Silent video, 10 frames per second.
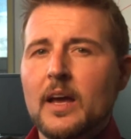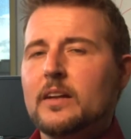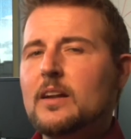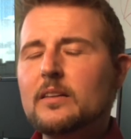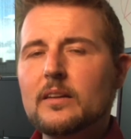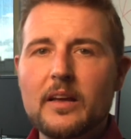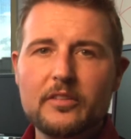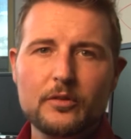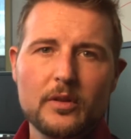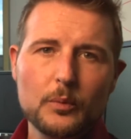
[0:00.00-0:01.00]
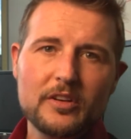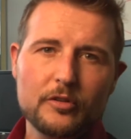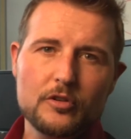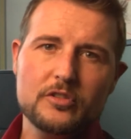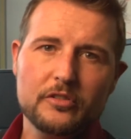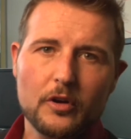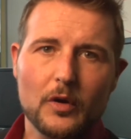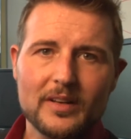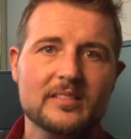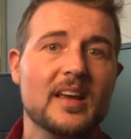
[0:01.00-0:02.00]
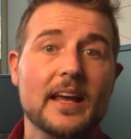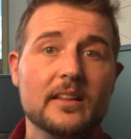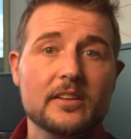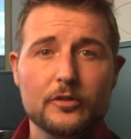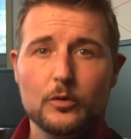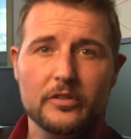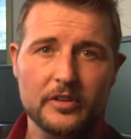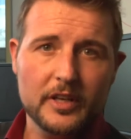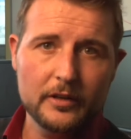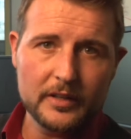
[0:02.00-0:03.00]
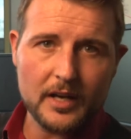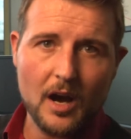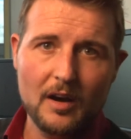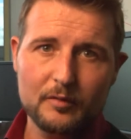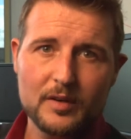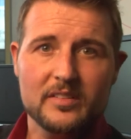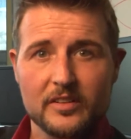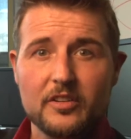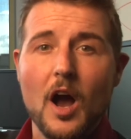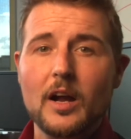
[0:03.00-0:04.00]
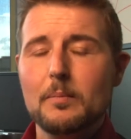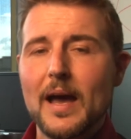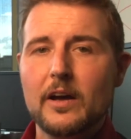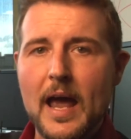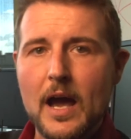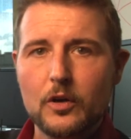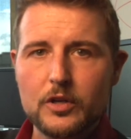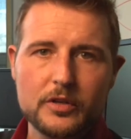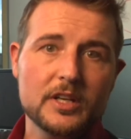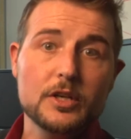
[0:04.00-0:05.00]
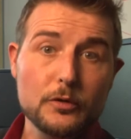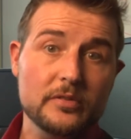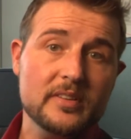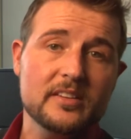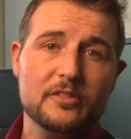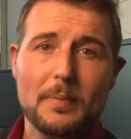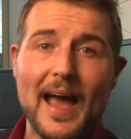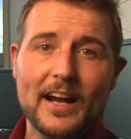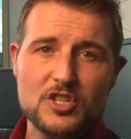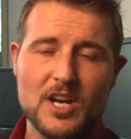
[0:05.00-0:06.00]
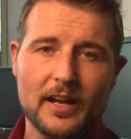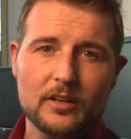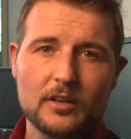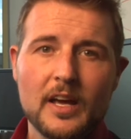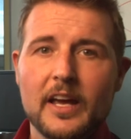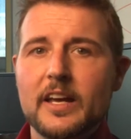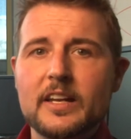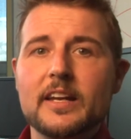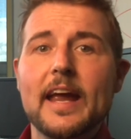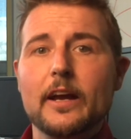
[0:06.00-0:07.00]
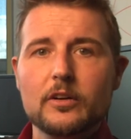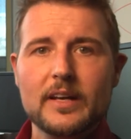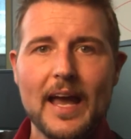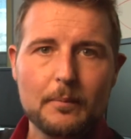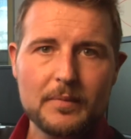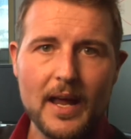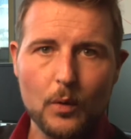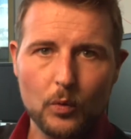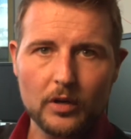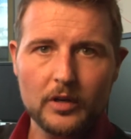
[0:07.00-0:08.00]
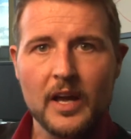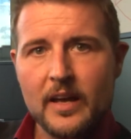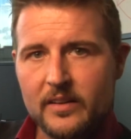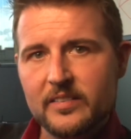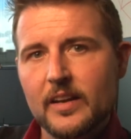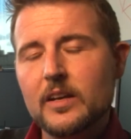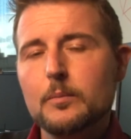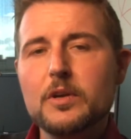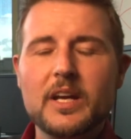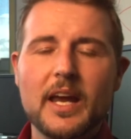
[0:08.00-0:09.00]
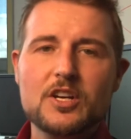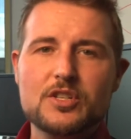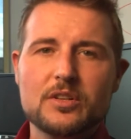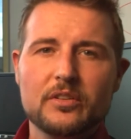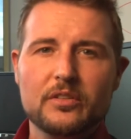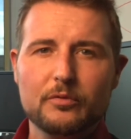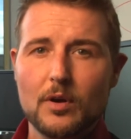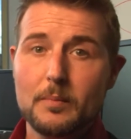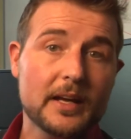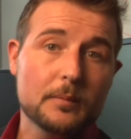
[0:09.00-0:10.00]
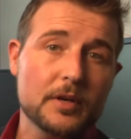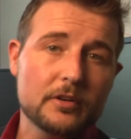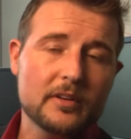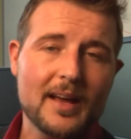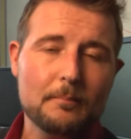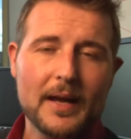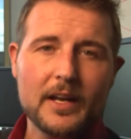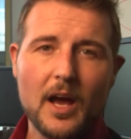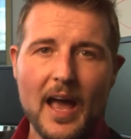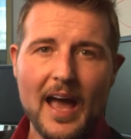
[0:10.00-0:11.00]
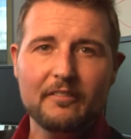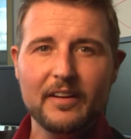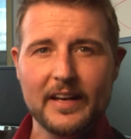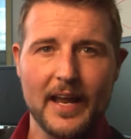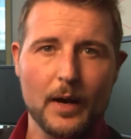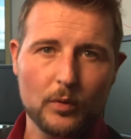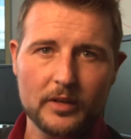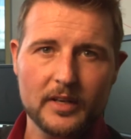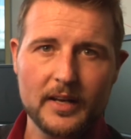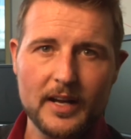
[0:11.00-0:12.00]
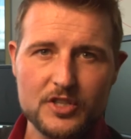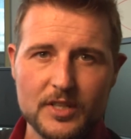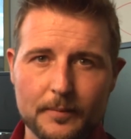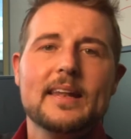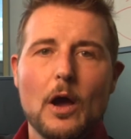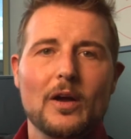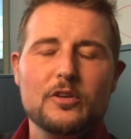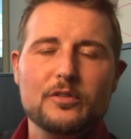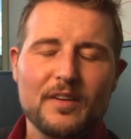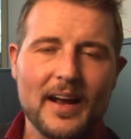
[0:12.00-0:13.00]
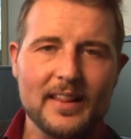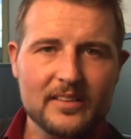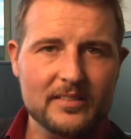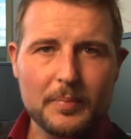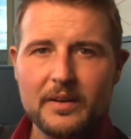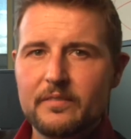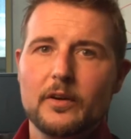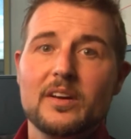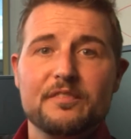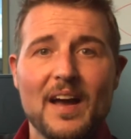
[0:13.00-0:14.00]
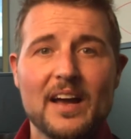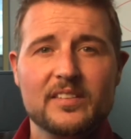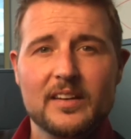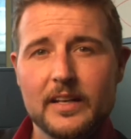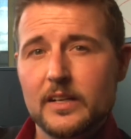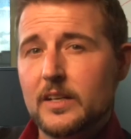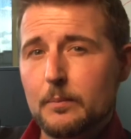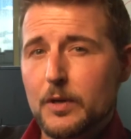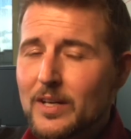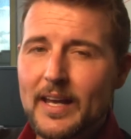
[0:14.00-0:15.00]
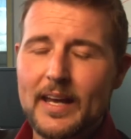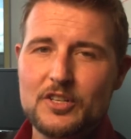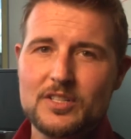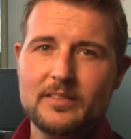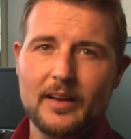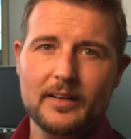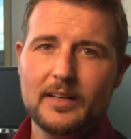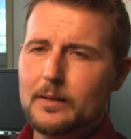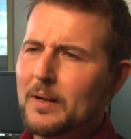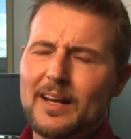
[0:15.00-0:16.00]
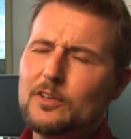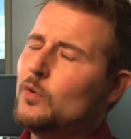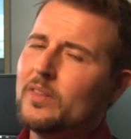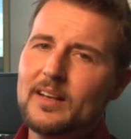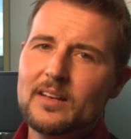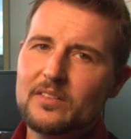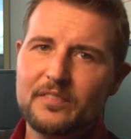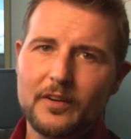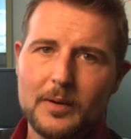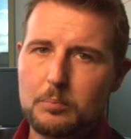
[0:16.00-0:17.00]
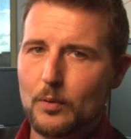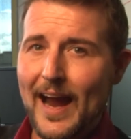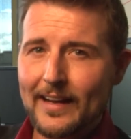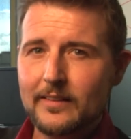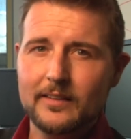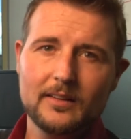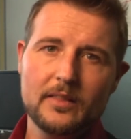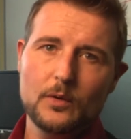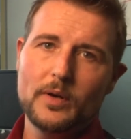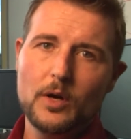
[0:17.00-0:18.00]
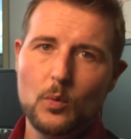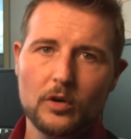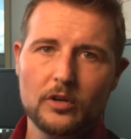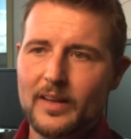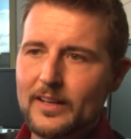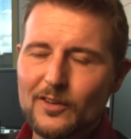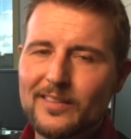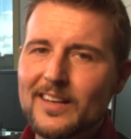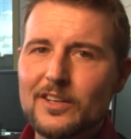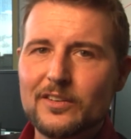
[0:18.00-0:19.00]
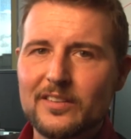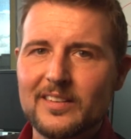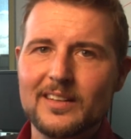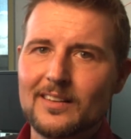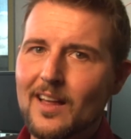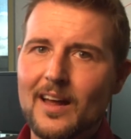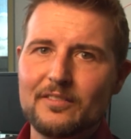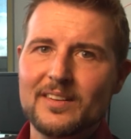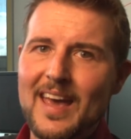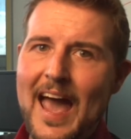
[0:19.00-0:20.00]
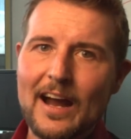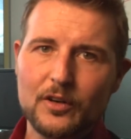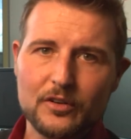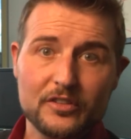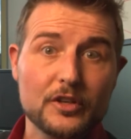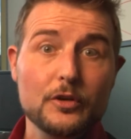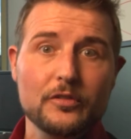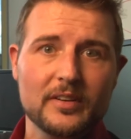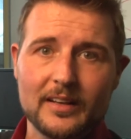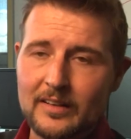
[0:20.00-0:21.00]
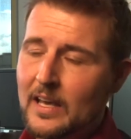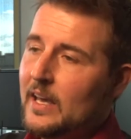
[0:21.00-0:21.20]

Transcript: Nonetheless, the researchers are going to take this to a security conference and talk about how you can use this back channel in an air gap network to send communications from a computer that may not have a network connection. Now, I do find this to be a very fascinating communication technique, but I don't think it's very practical in the real world. I don't think you'll see a lot of attackers use it.